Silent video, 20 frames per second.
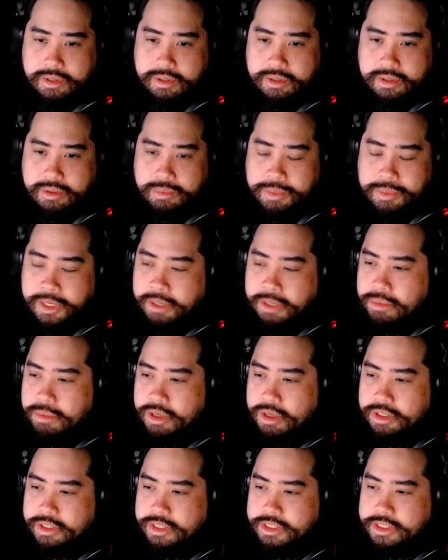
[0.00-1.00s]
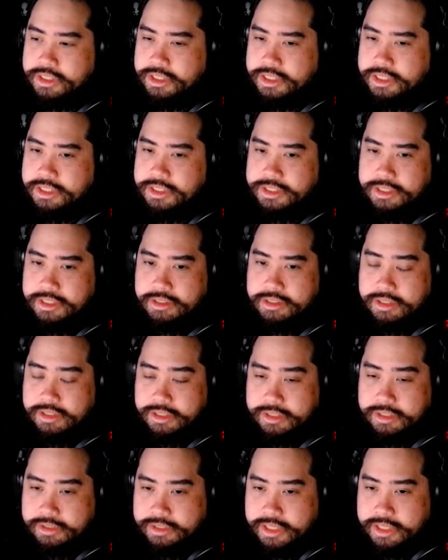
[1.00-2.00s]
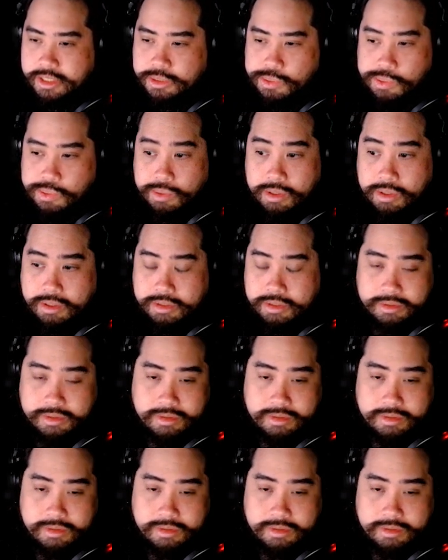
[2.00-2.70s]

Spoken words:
Reading manga doesn't necessarily take too long,